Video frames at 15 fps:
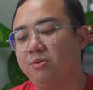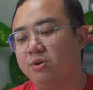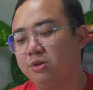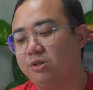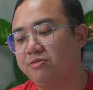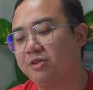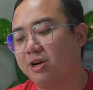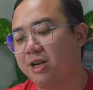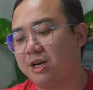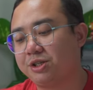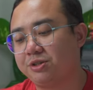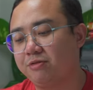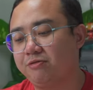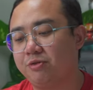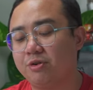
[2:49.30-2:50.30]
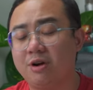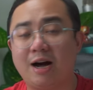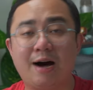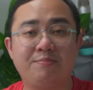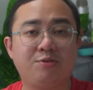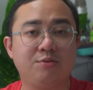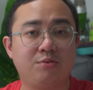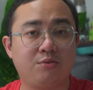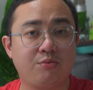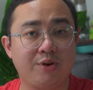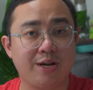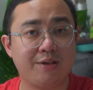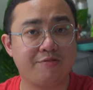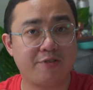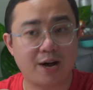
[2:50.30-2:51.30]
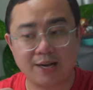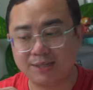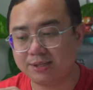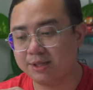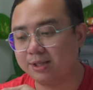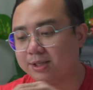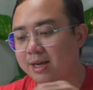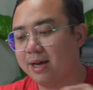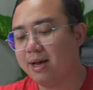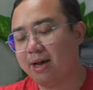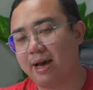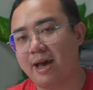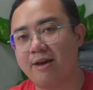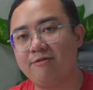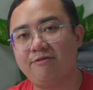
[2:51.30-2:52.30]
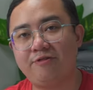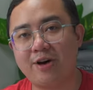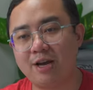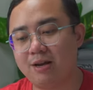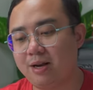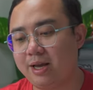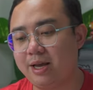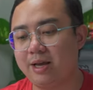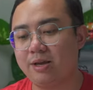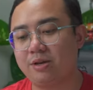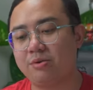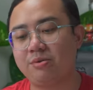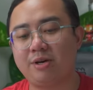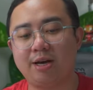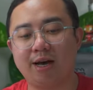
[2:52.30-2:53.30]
Bluetooth connection for up to three devices. And finally, you